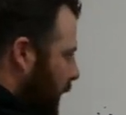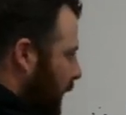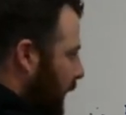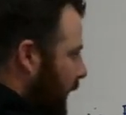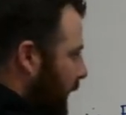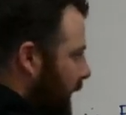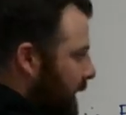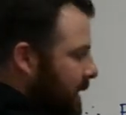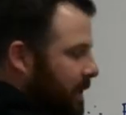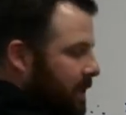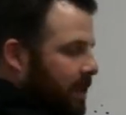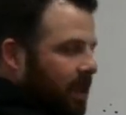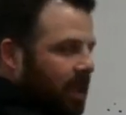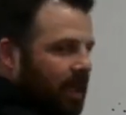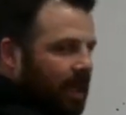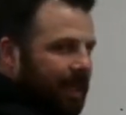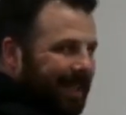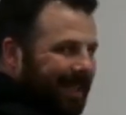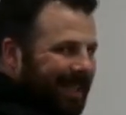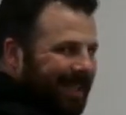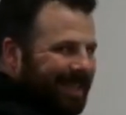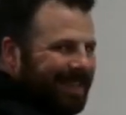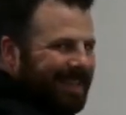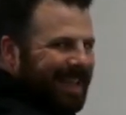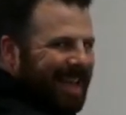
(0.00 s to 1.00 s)
is
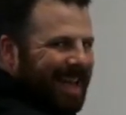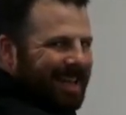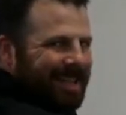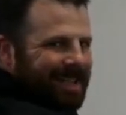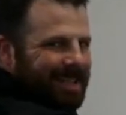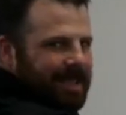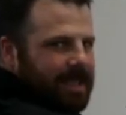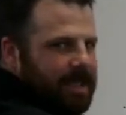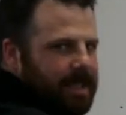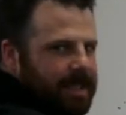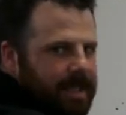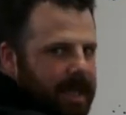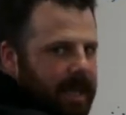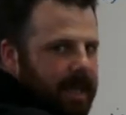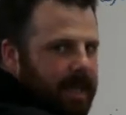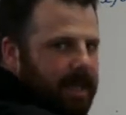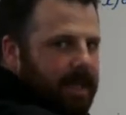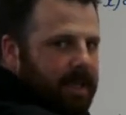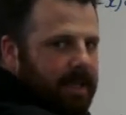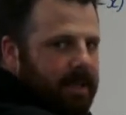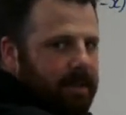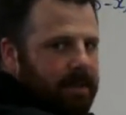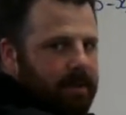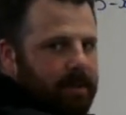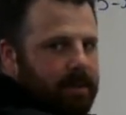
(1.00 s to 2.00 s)
in that
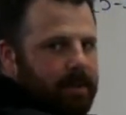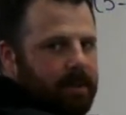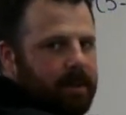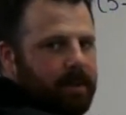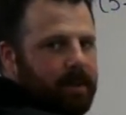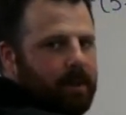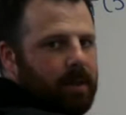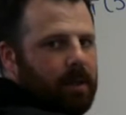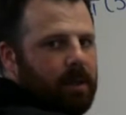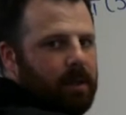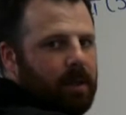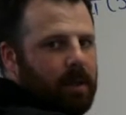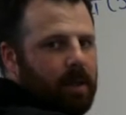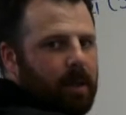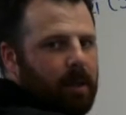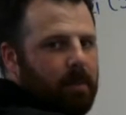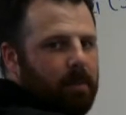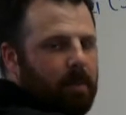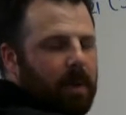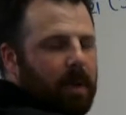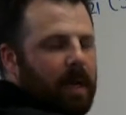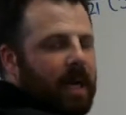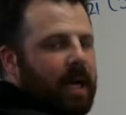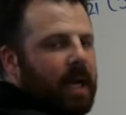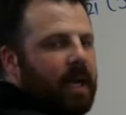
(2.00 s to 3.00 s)
second
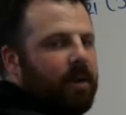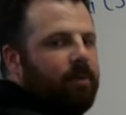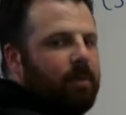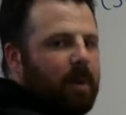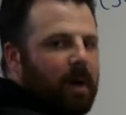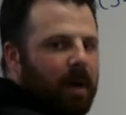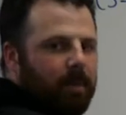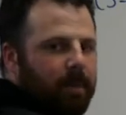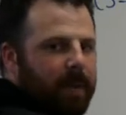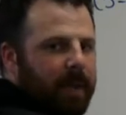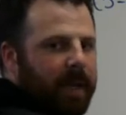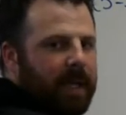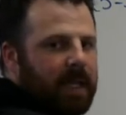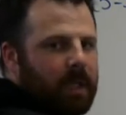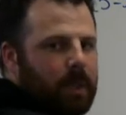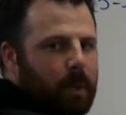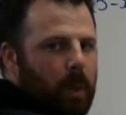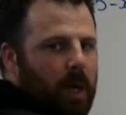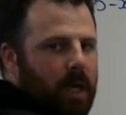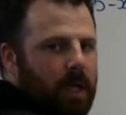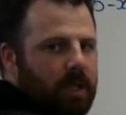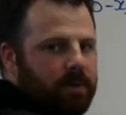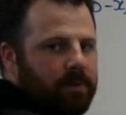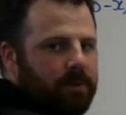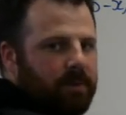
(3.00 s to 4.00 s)
part of my
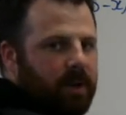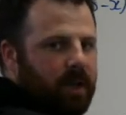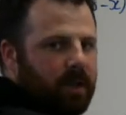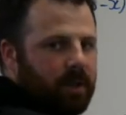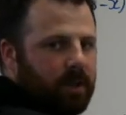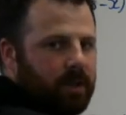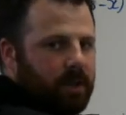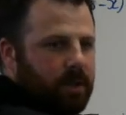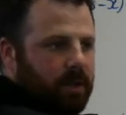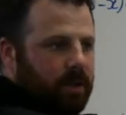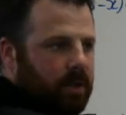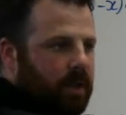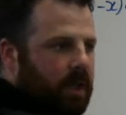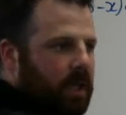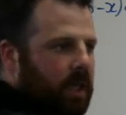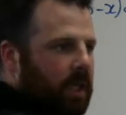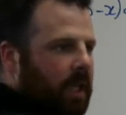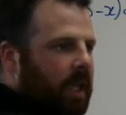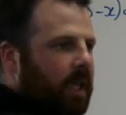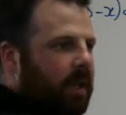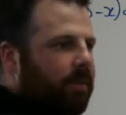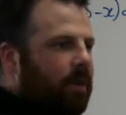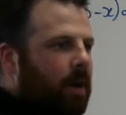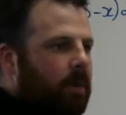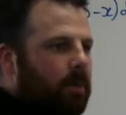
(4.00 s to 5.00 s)
piecewise function,
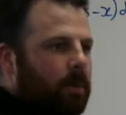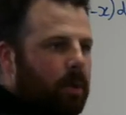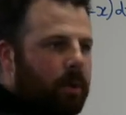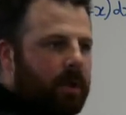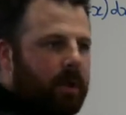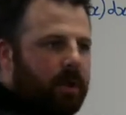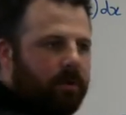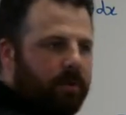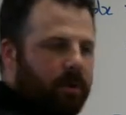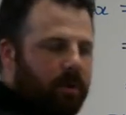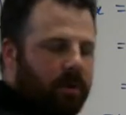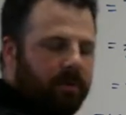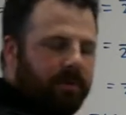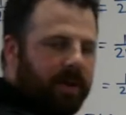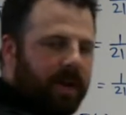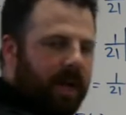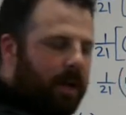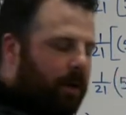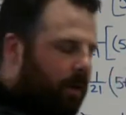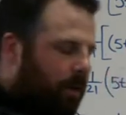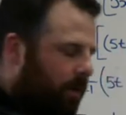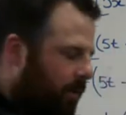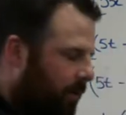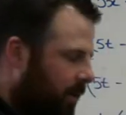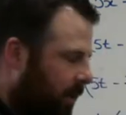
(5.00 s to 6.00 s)
if I'm looking for a
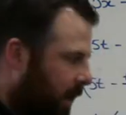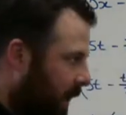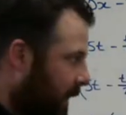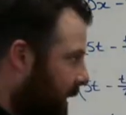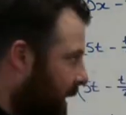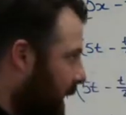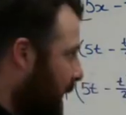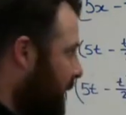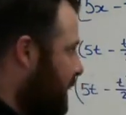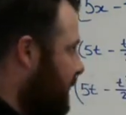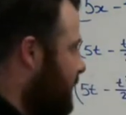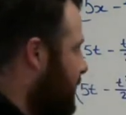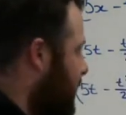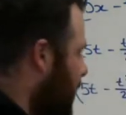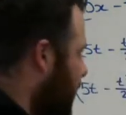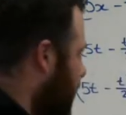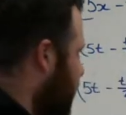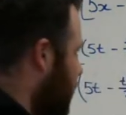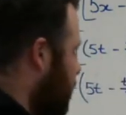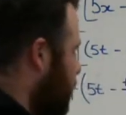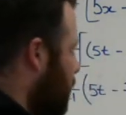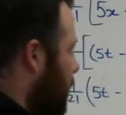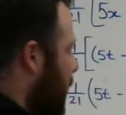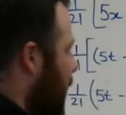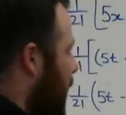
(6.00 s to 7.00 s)
value in that
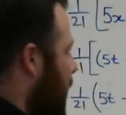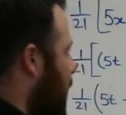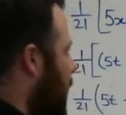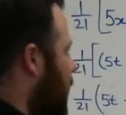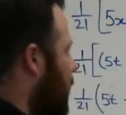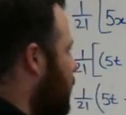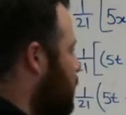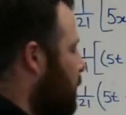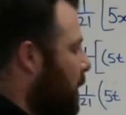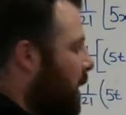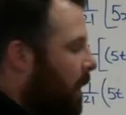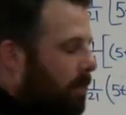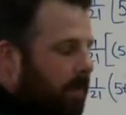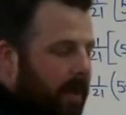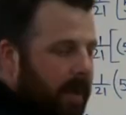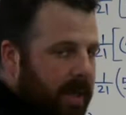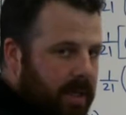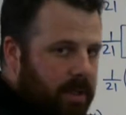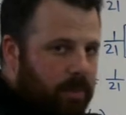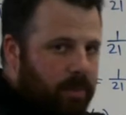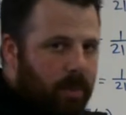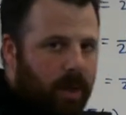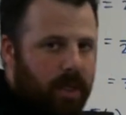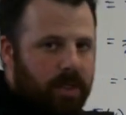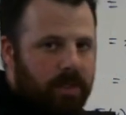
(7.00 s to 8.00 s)
second part of my
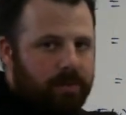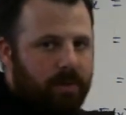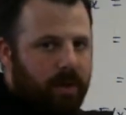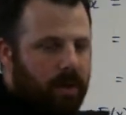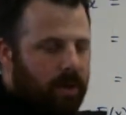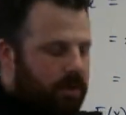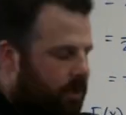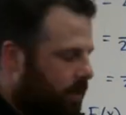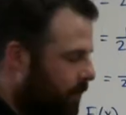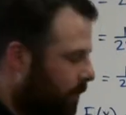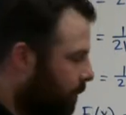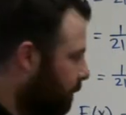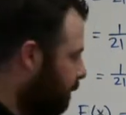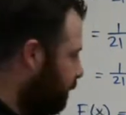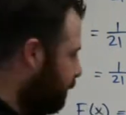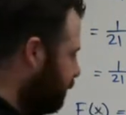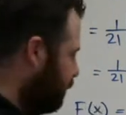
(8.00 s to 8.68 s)
piecewise function,